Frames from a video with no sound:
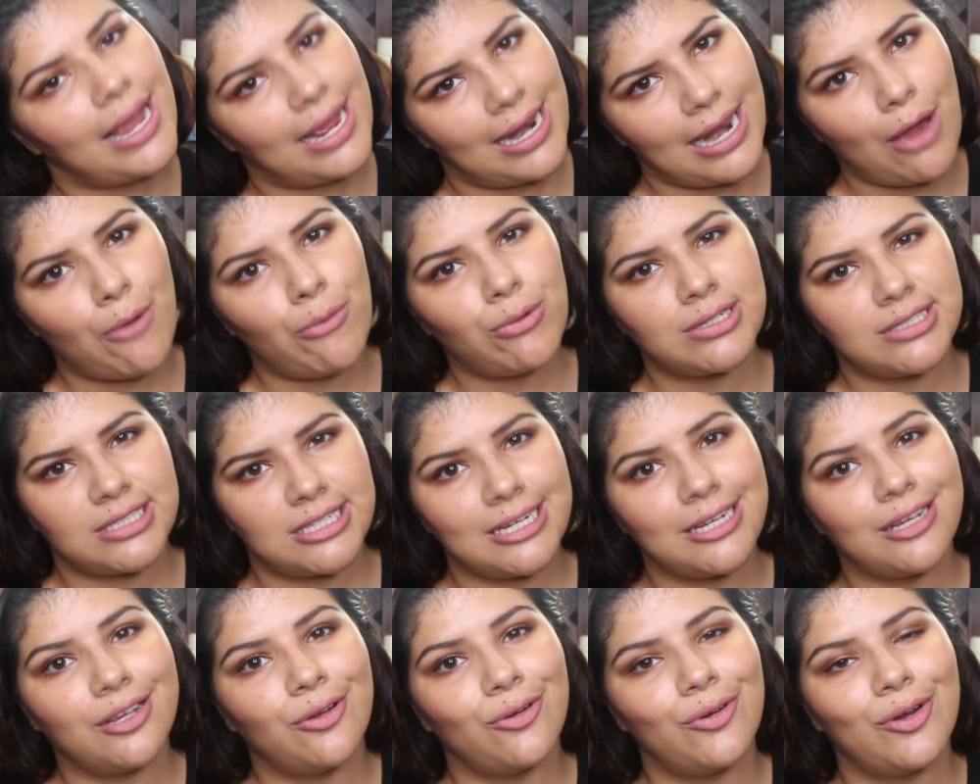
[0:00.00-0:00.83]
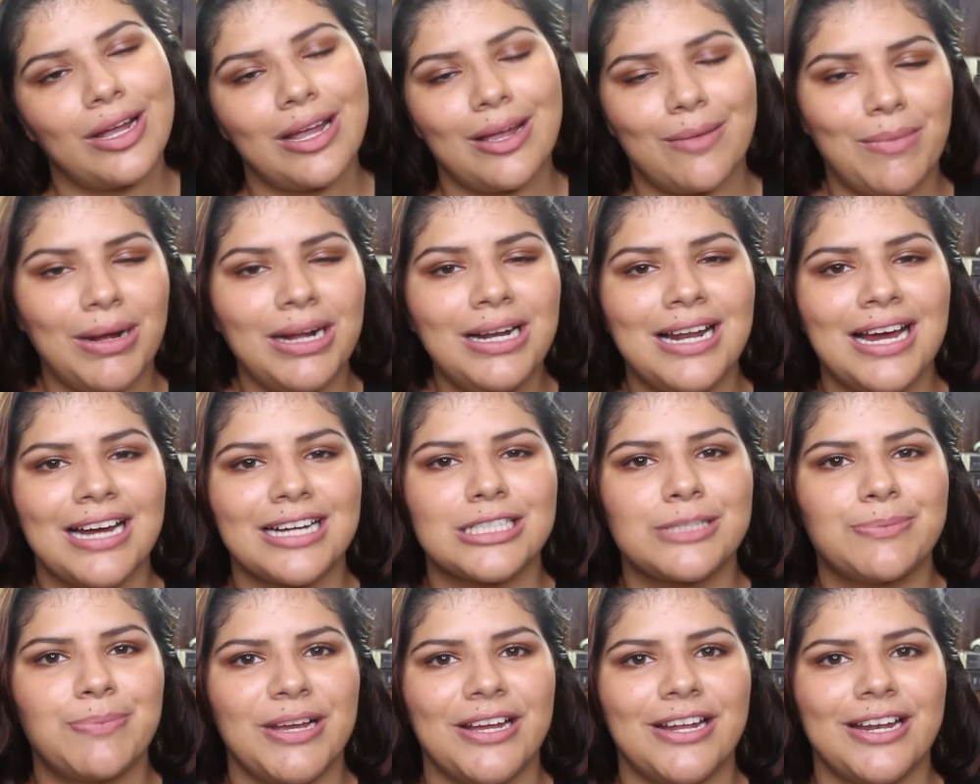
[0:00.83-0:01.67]
and I will see you in my
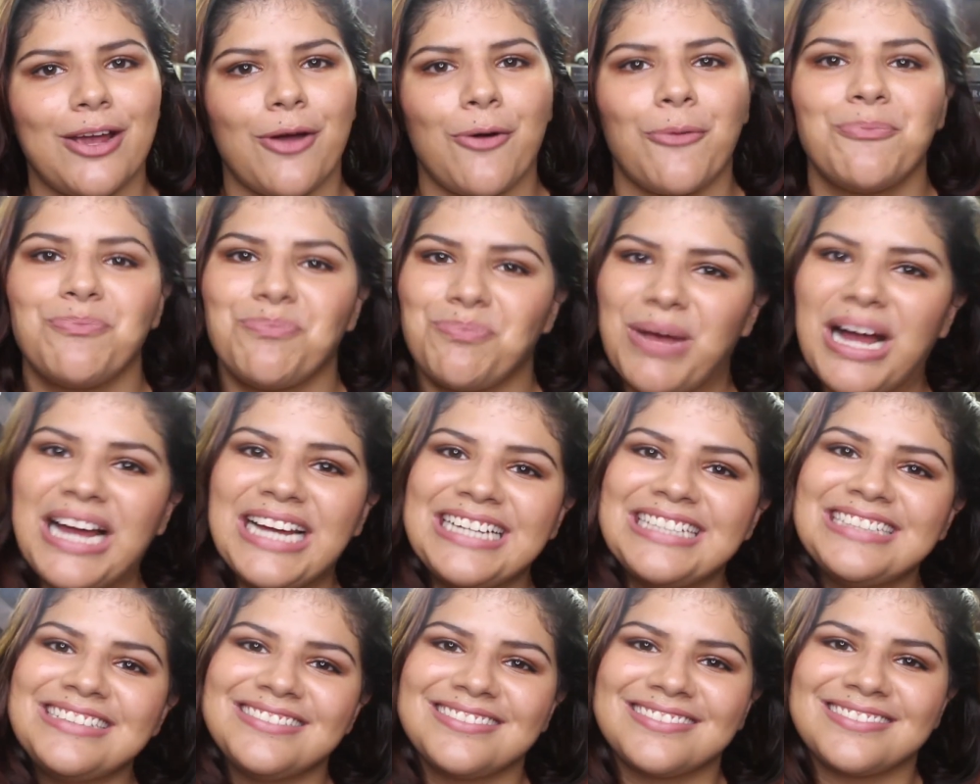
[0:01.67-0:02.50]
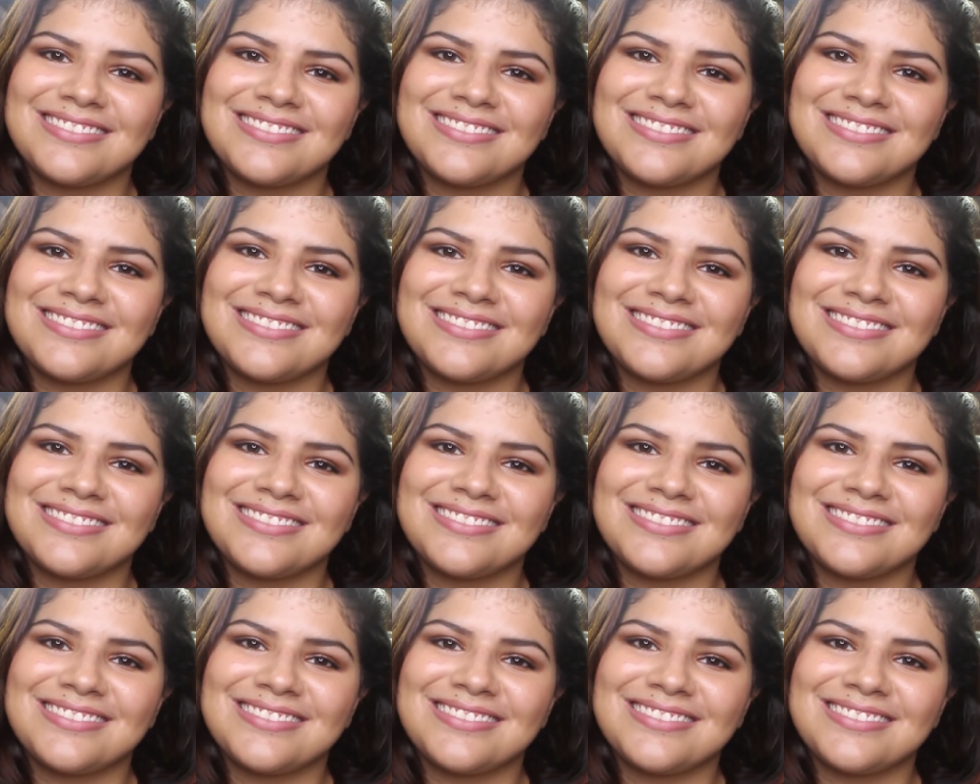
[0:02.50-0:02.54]
next video. Bye!